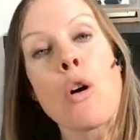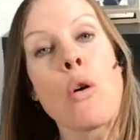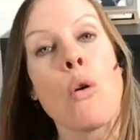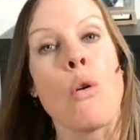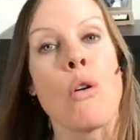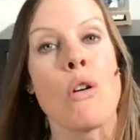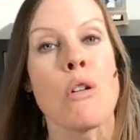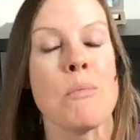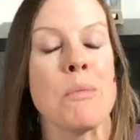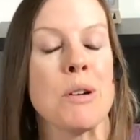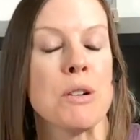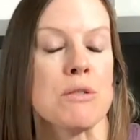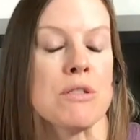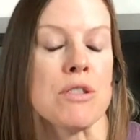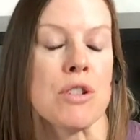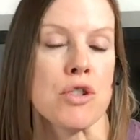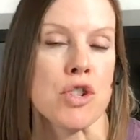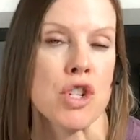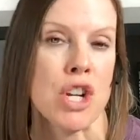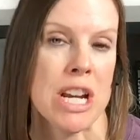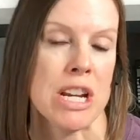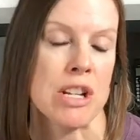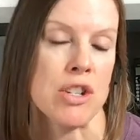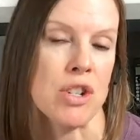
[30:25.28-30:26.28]
our hormones are
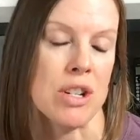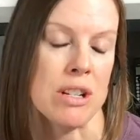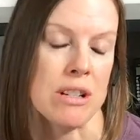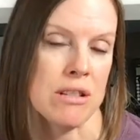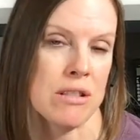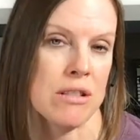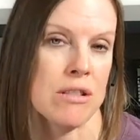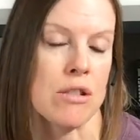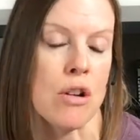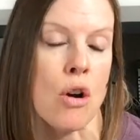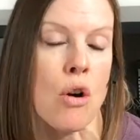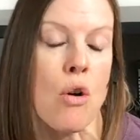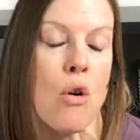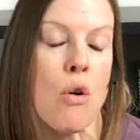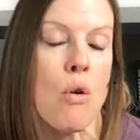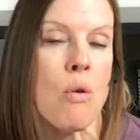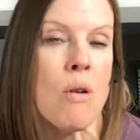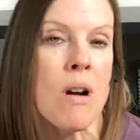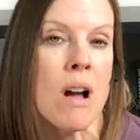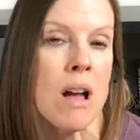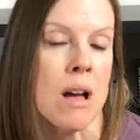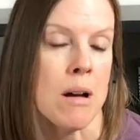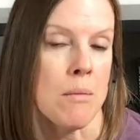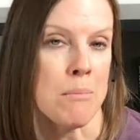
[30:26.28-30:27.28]
changing
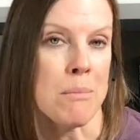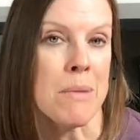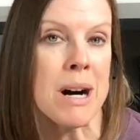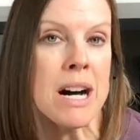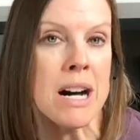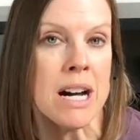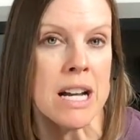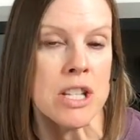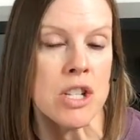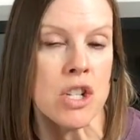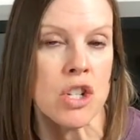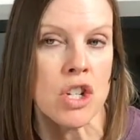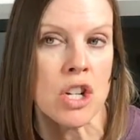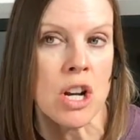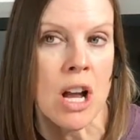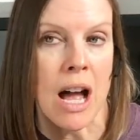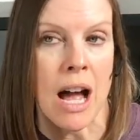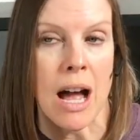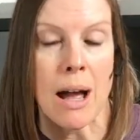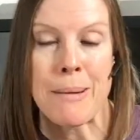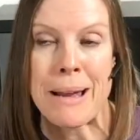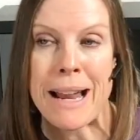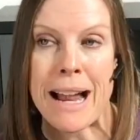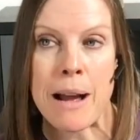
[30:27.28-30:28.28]
so much.
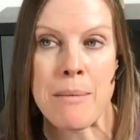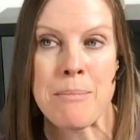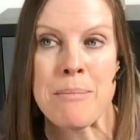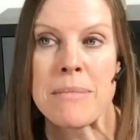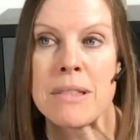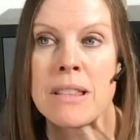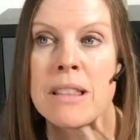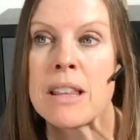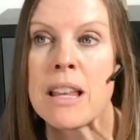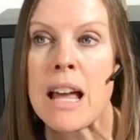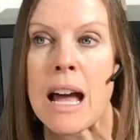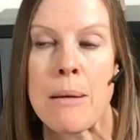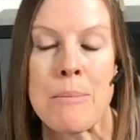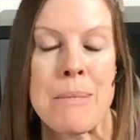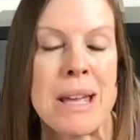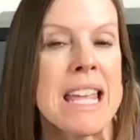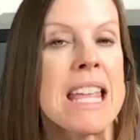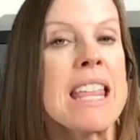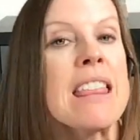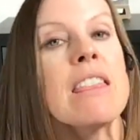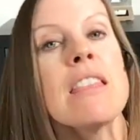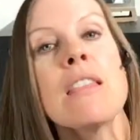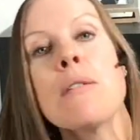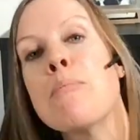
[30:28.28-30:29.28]
I mean, I'm I'm
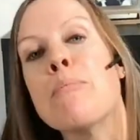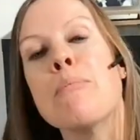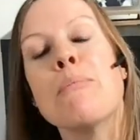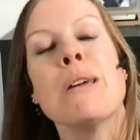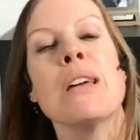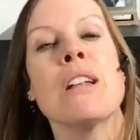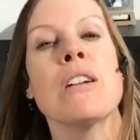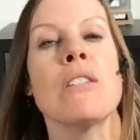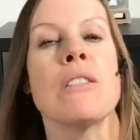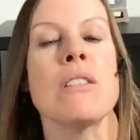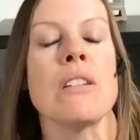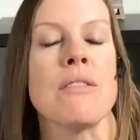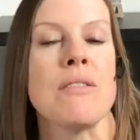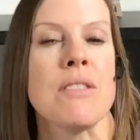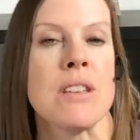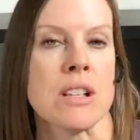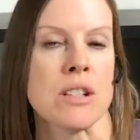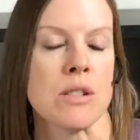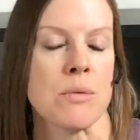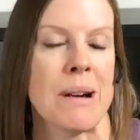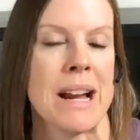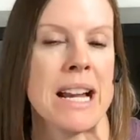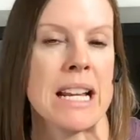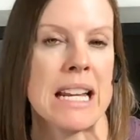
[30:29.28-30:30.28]
in the middle of
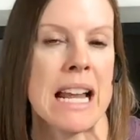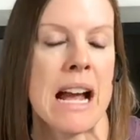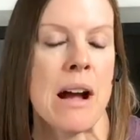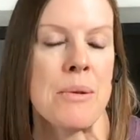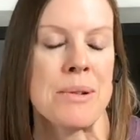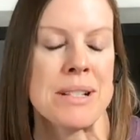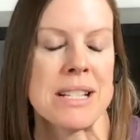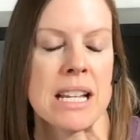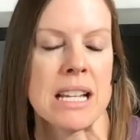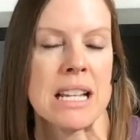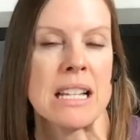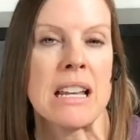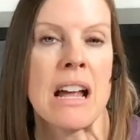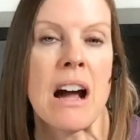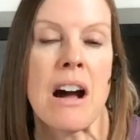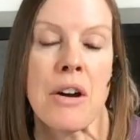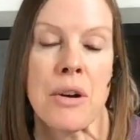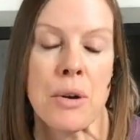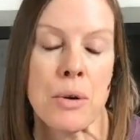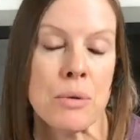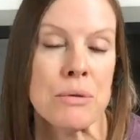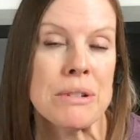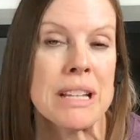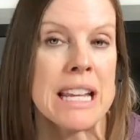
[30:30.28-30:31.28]
this right now. It's like
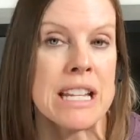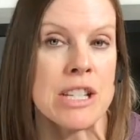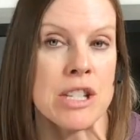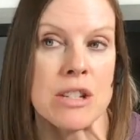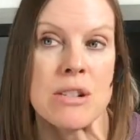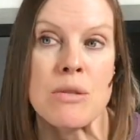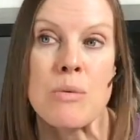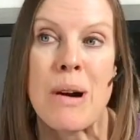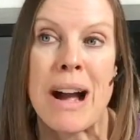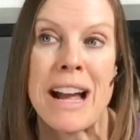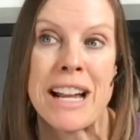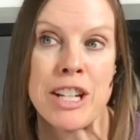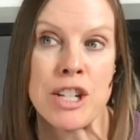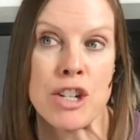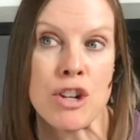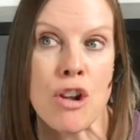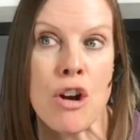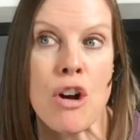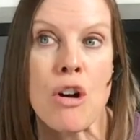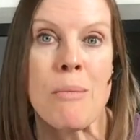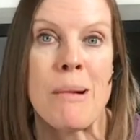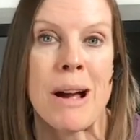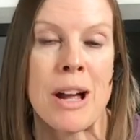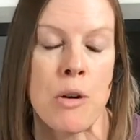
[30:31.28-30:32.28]
not only do I
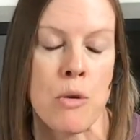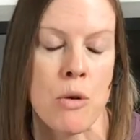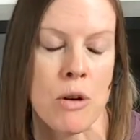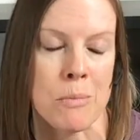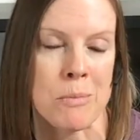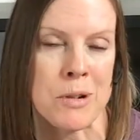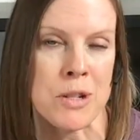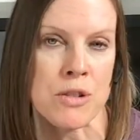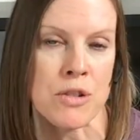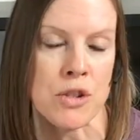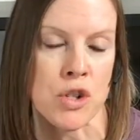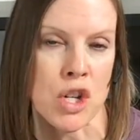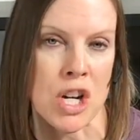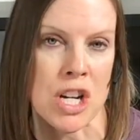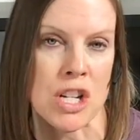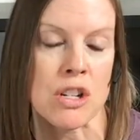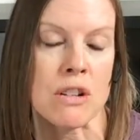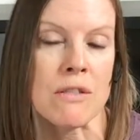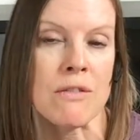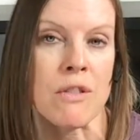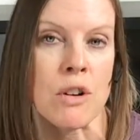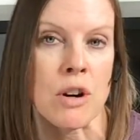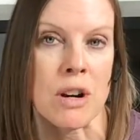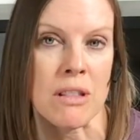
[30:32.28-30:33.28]
know my hormones are
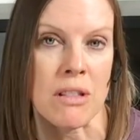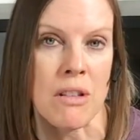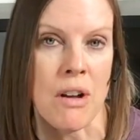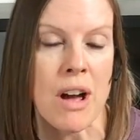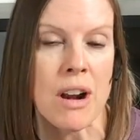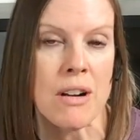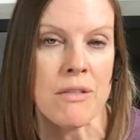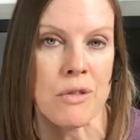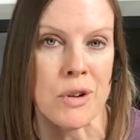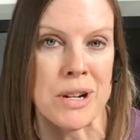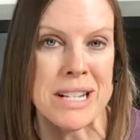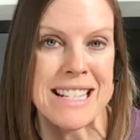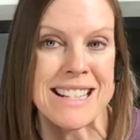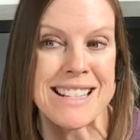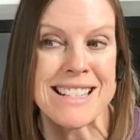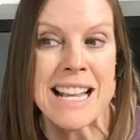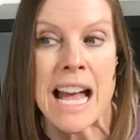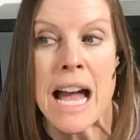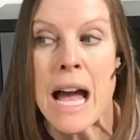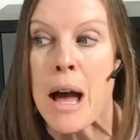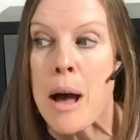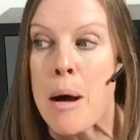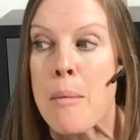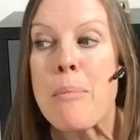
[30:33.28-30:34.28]
changing for a lot of reasons,
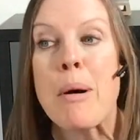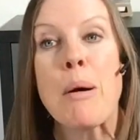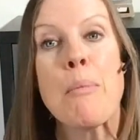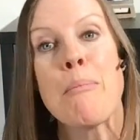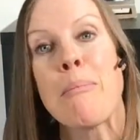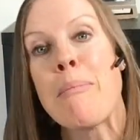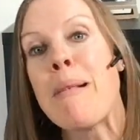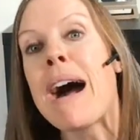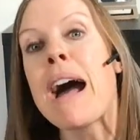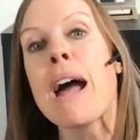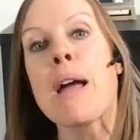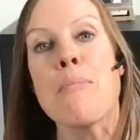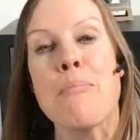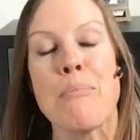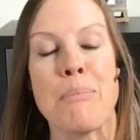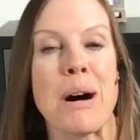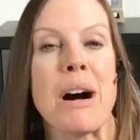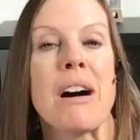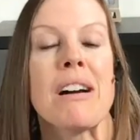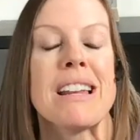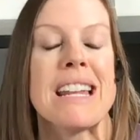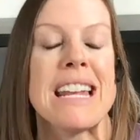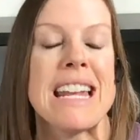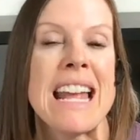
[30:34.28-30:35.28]
but my
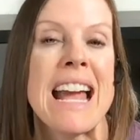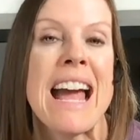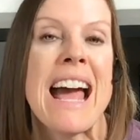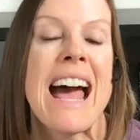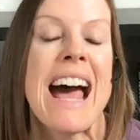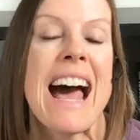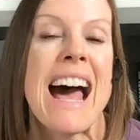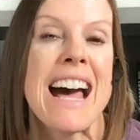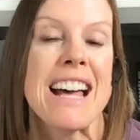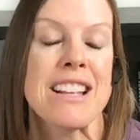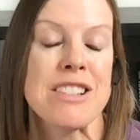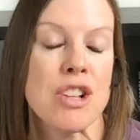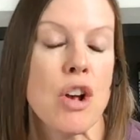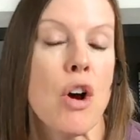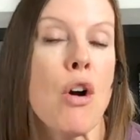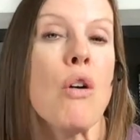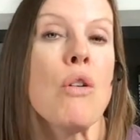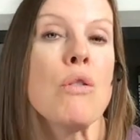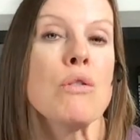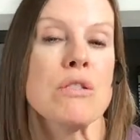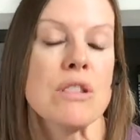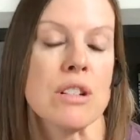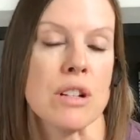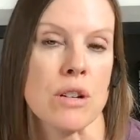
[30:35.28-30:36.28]
body has
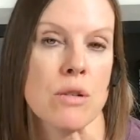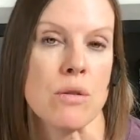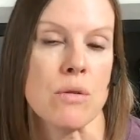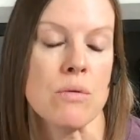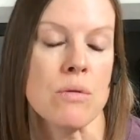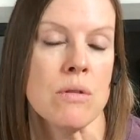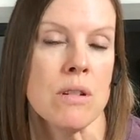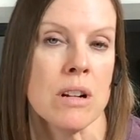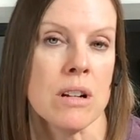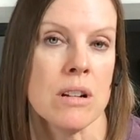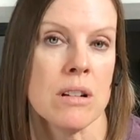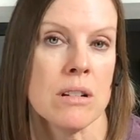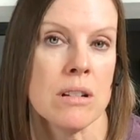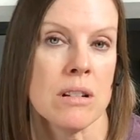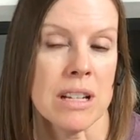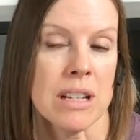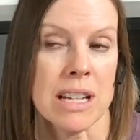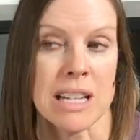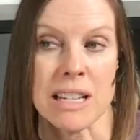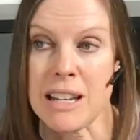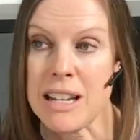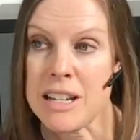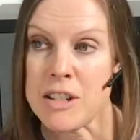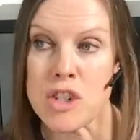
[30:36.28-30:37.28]
also
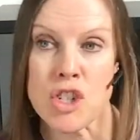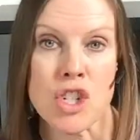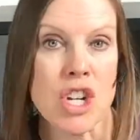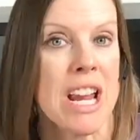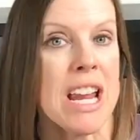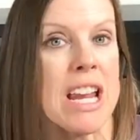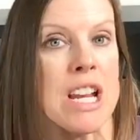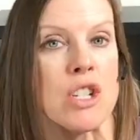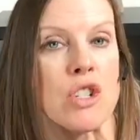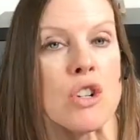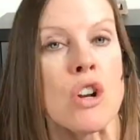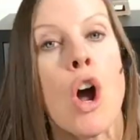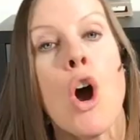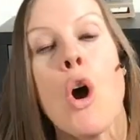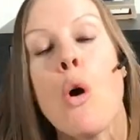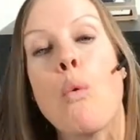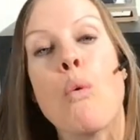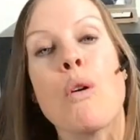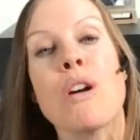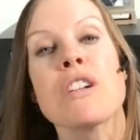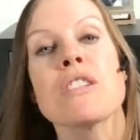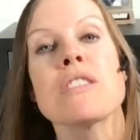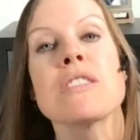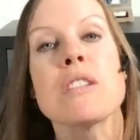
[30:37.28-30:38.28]
it has changed.
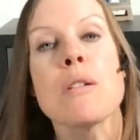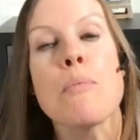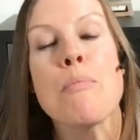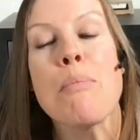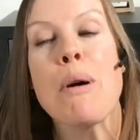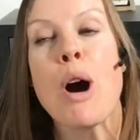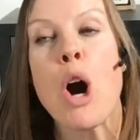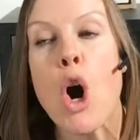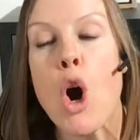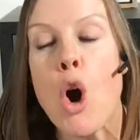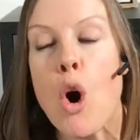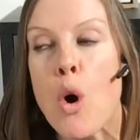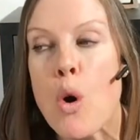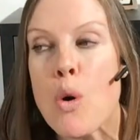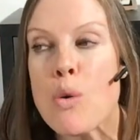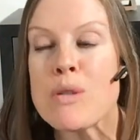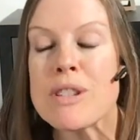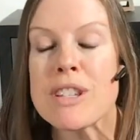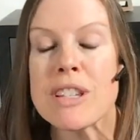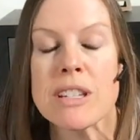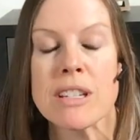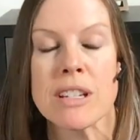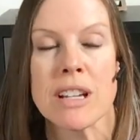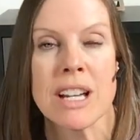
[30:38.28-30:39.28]
We're
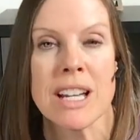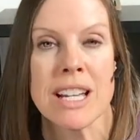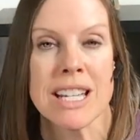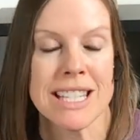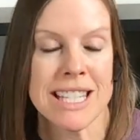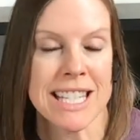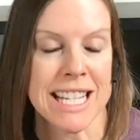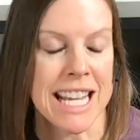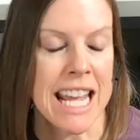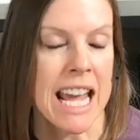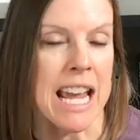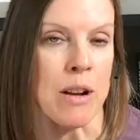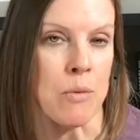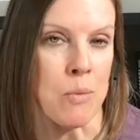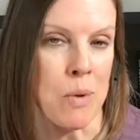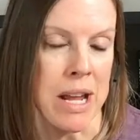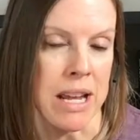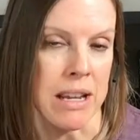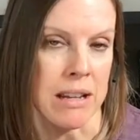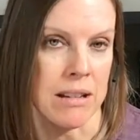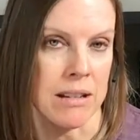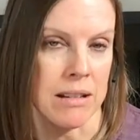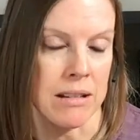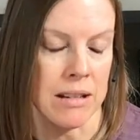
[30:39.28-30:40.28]
supposed to gain
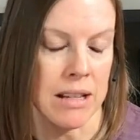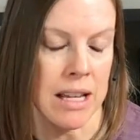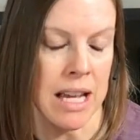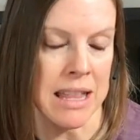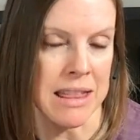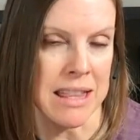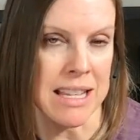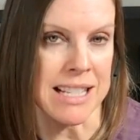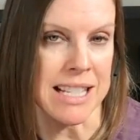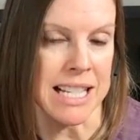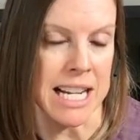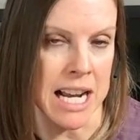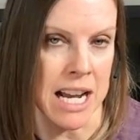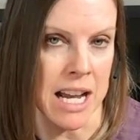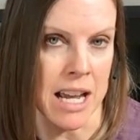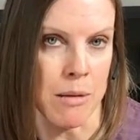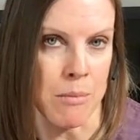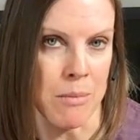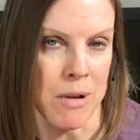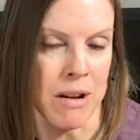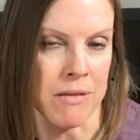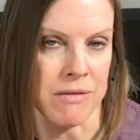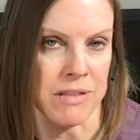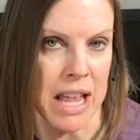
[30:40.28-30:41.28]
weight at this
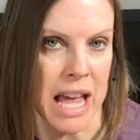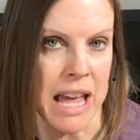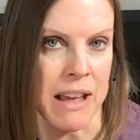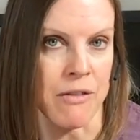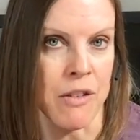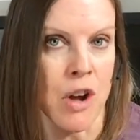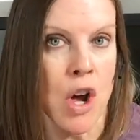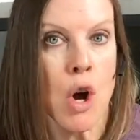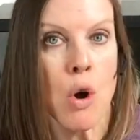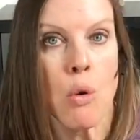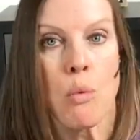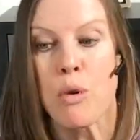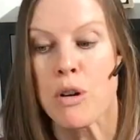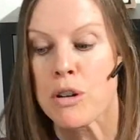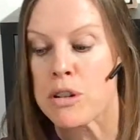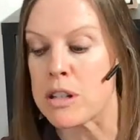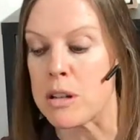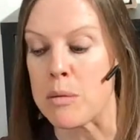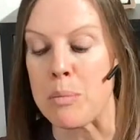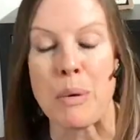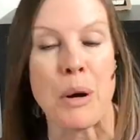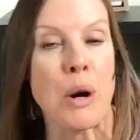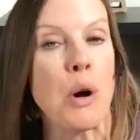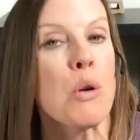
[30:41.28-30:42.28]
time of life. We're
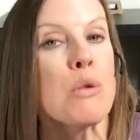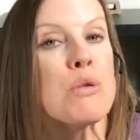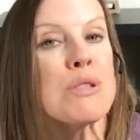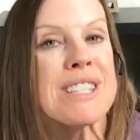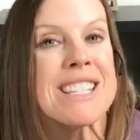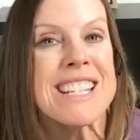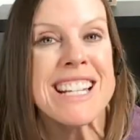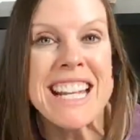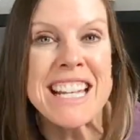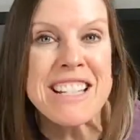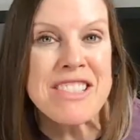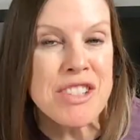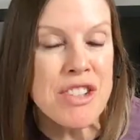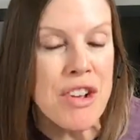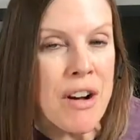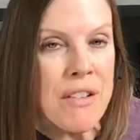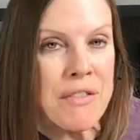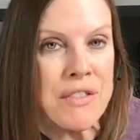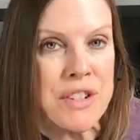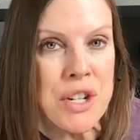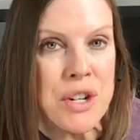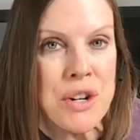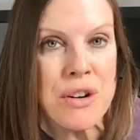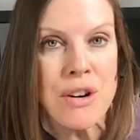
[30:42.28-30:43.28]
supposed to get
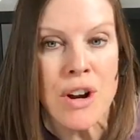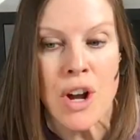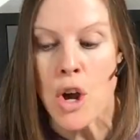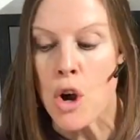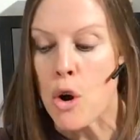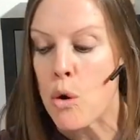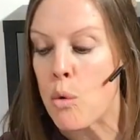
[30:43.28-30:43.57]
softer.